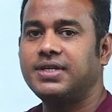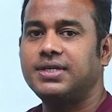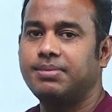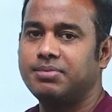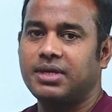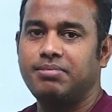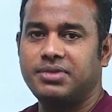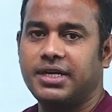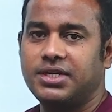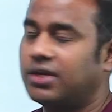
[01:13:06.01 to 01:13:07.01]
some
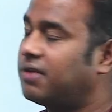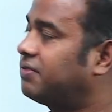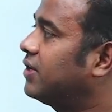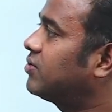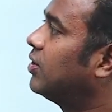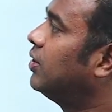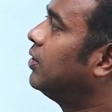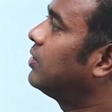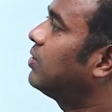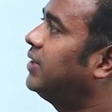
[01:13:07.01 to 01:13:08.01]
certain set of things,
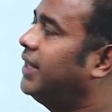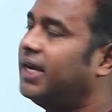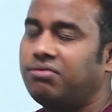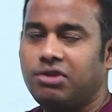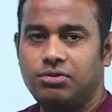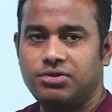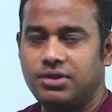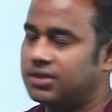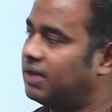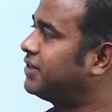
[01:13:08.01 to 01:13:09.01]
so there we use
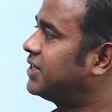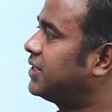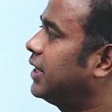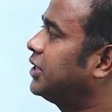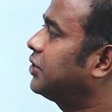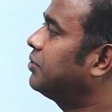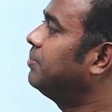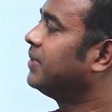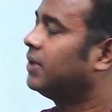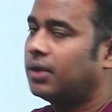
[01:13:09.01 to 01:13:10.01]
this emphasizing
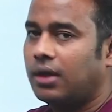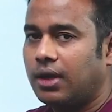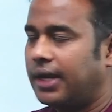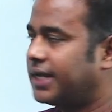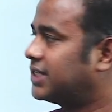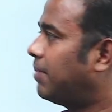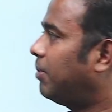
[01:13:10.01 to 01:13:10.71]
adjective. Example: